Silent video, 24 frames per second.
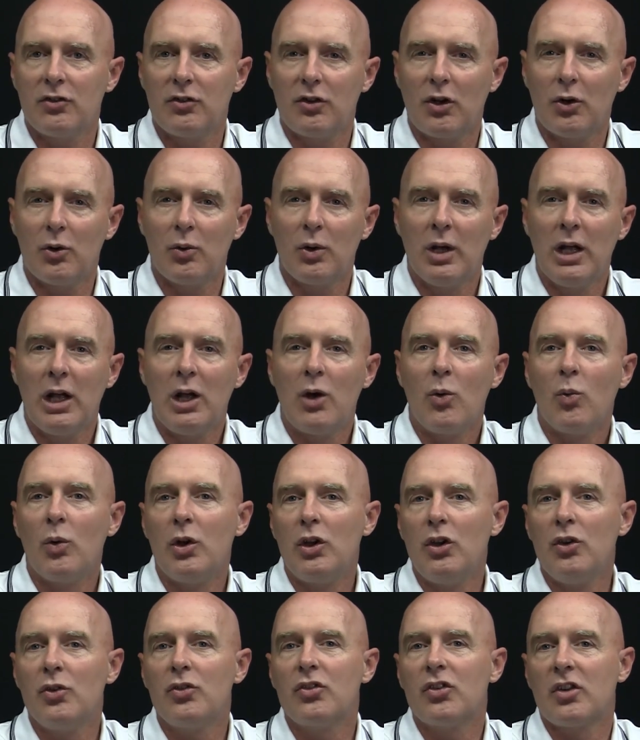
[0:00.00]
So
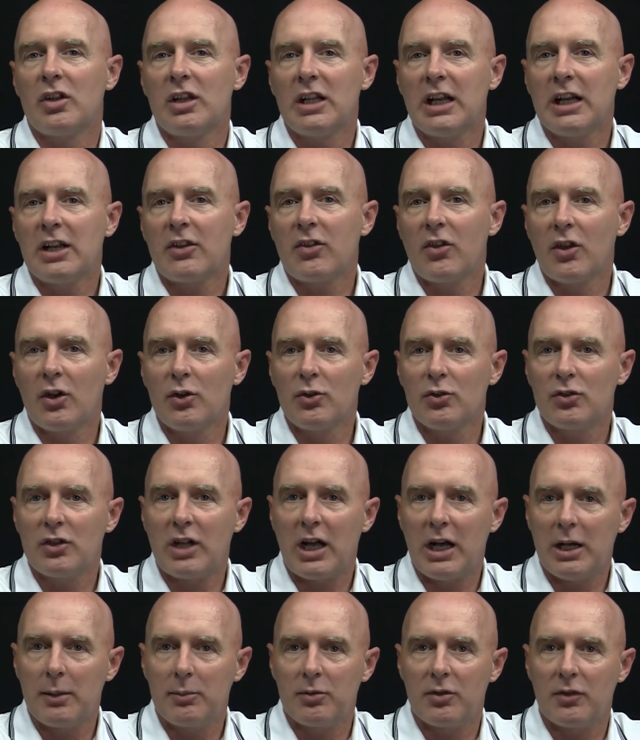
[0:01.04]
when you select those
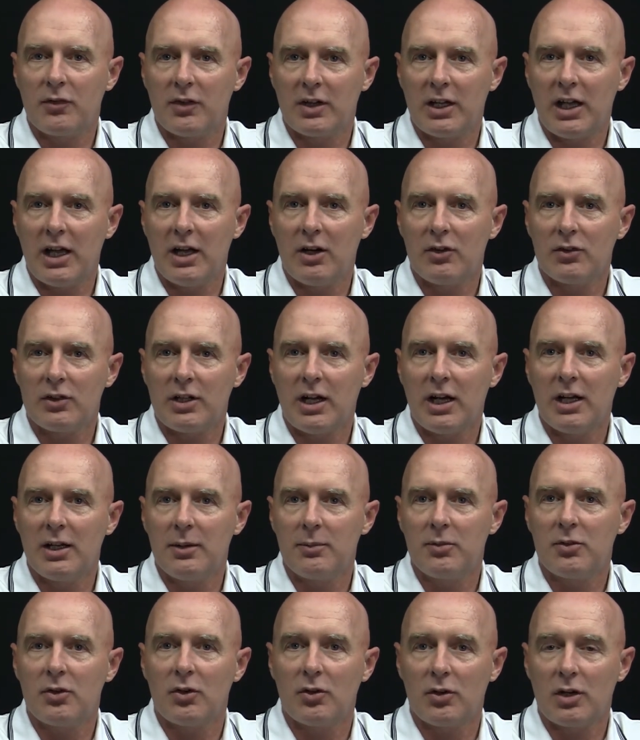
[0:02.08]
types of account
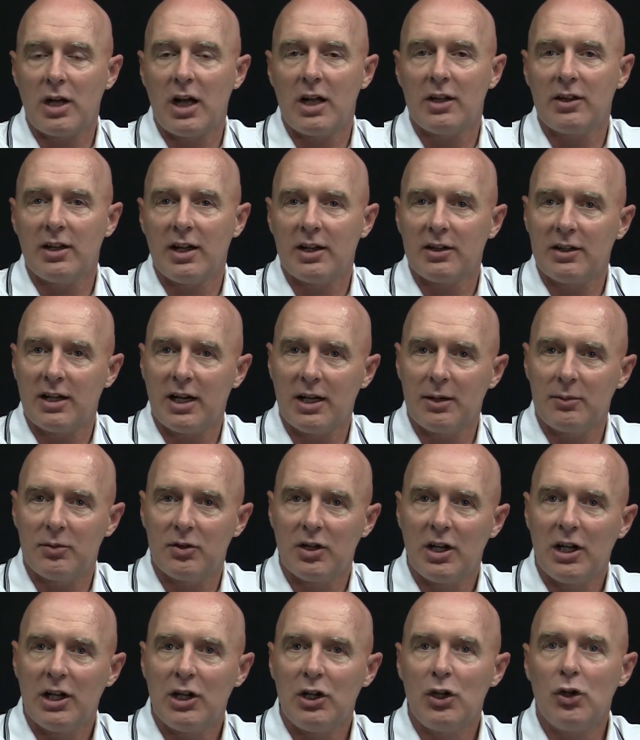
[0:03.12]
types or contact types,
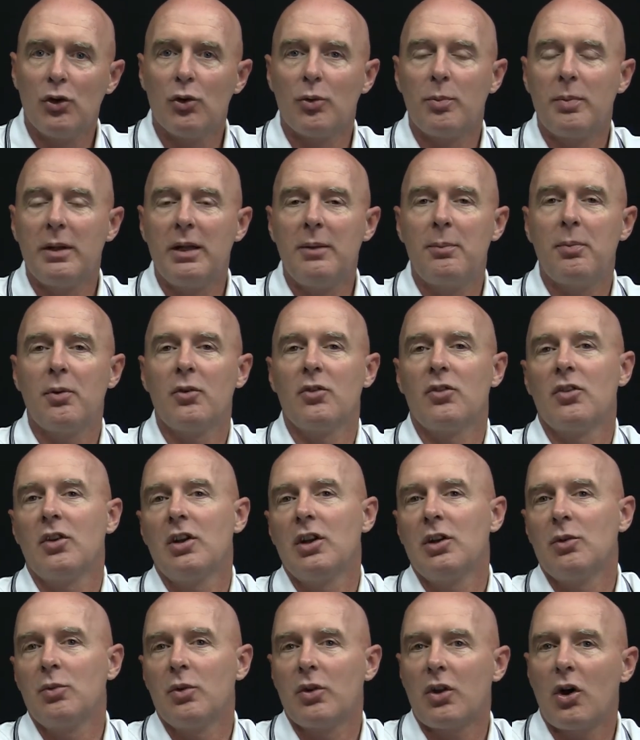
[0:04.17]
you'll be
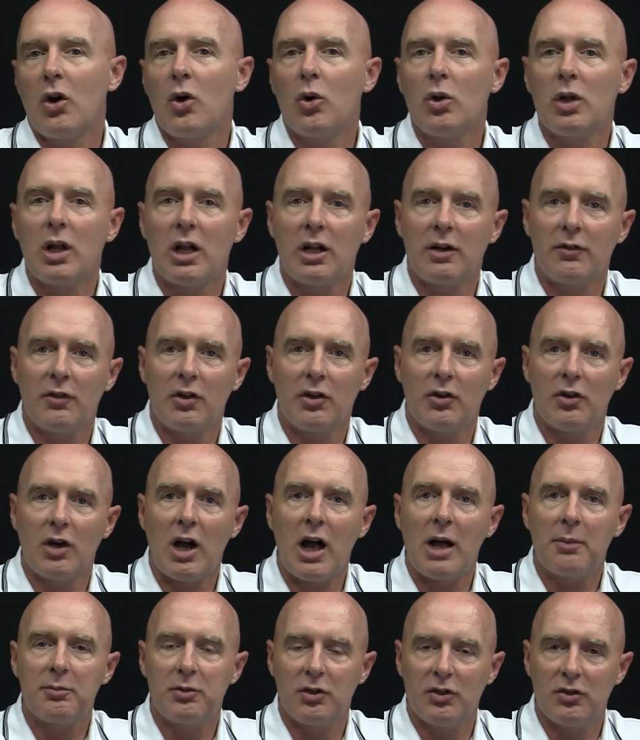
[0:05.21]
presented with a whole lot of other
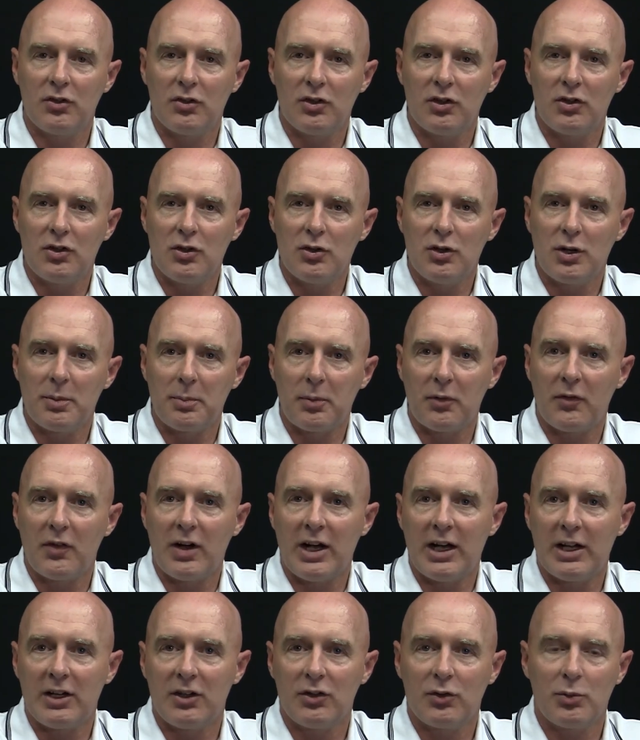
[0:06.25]
options that you can
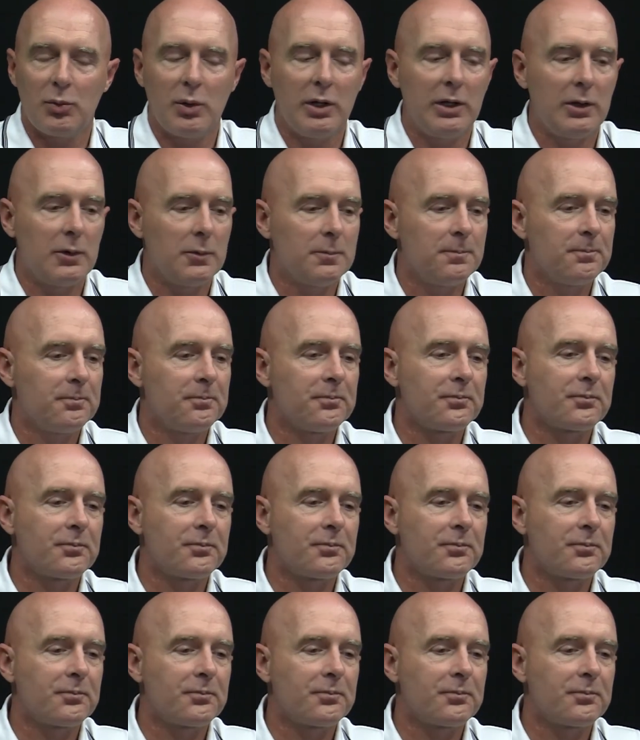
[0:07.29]
provide as well.